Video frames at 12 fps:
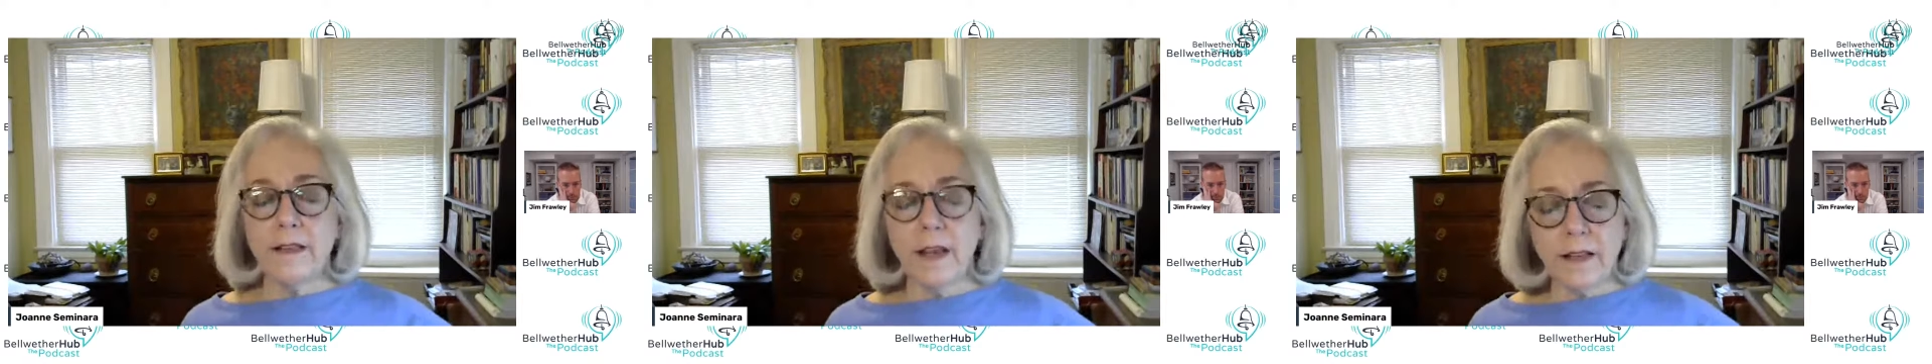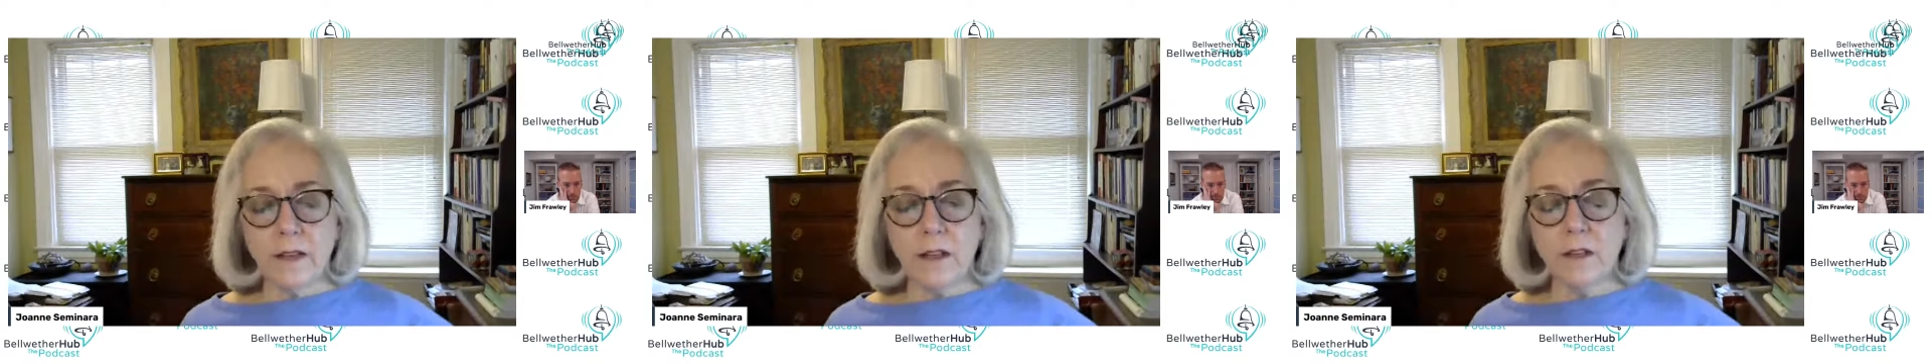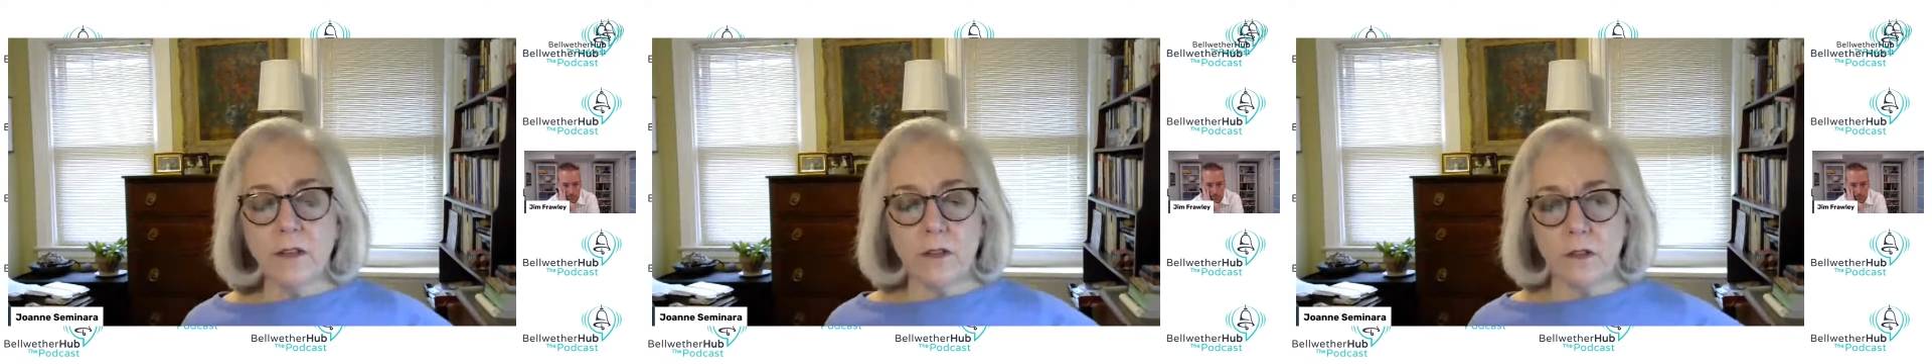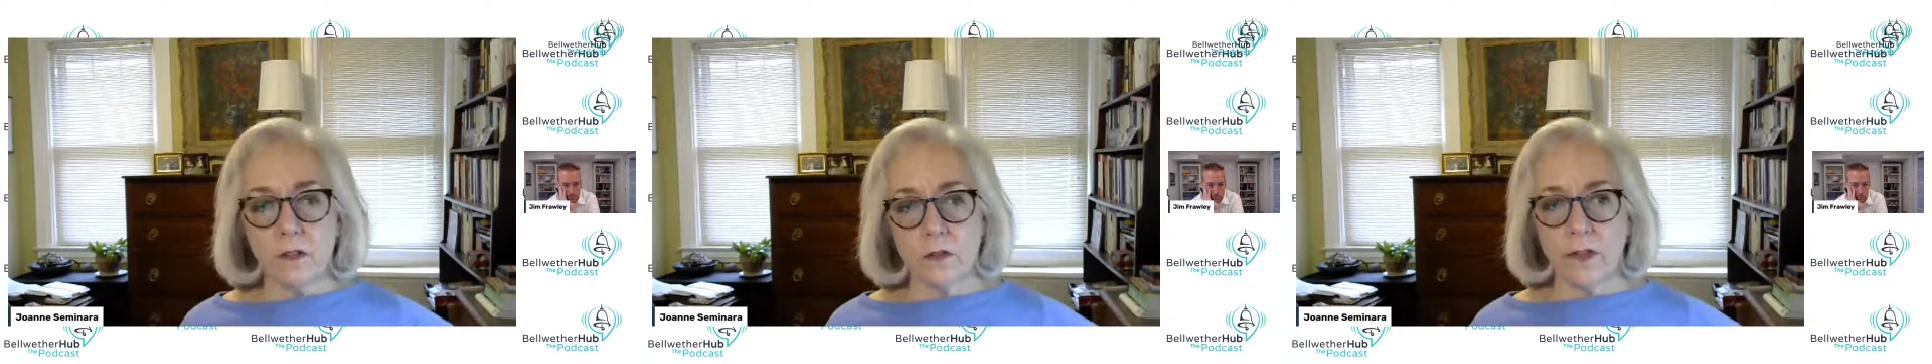not under
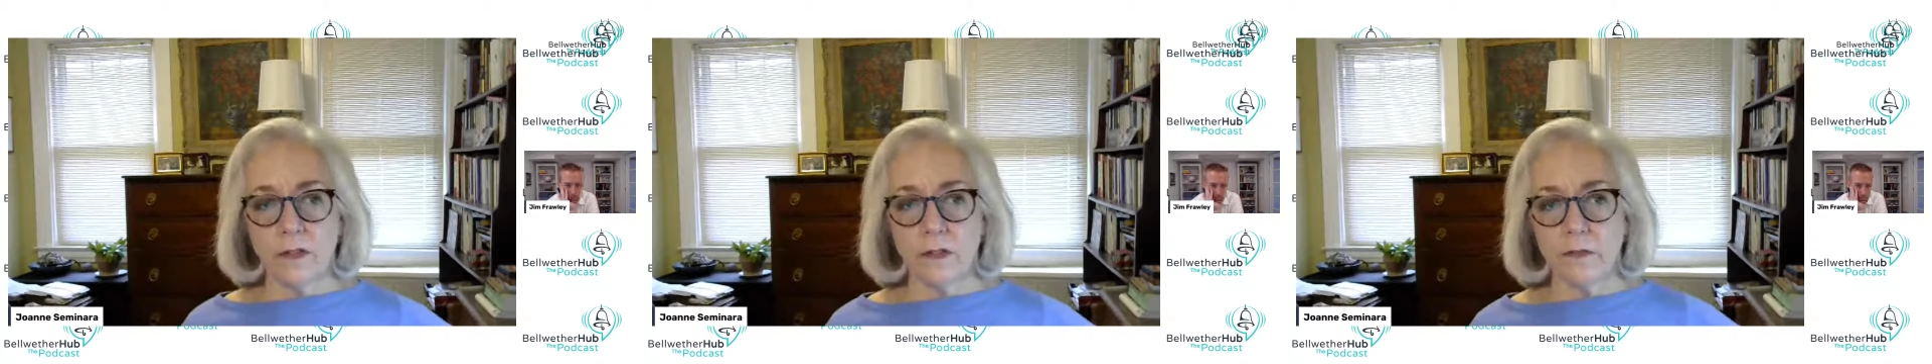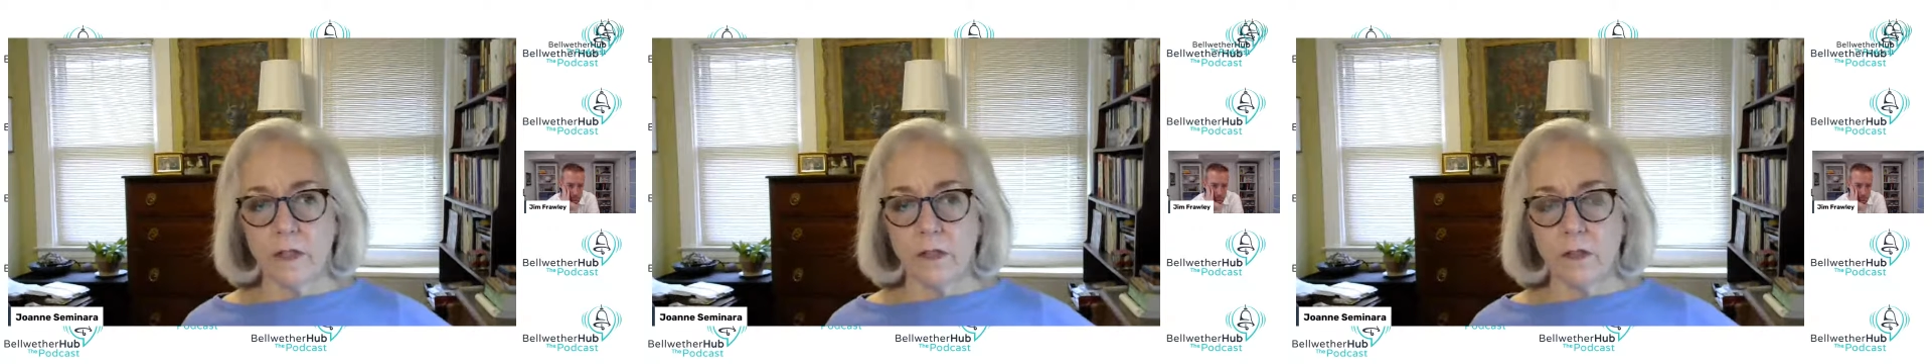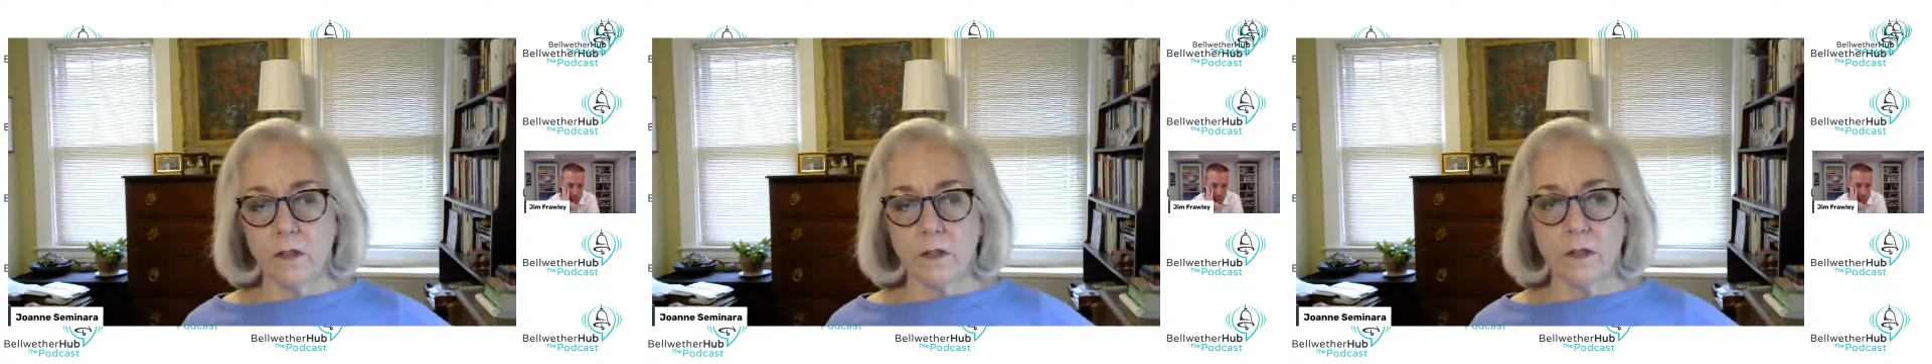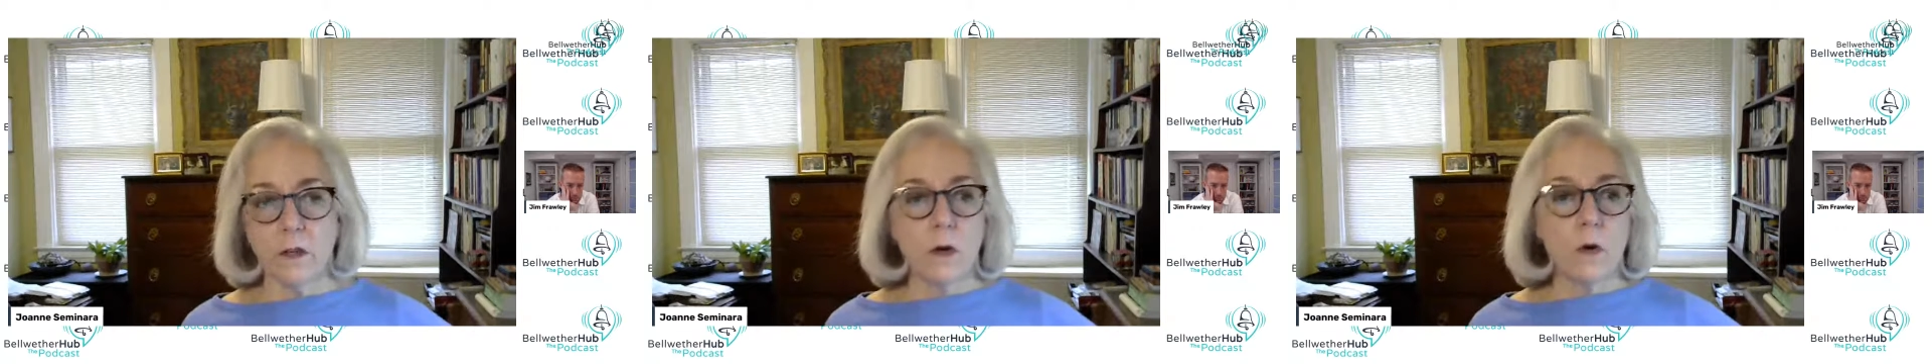the stress of illness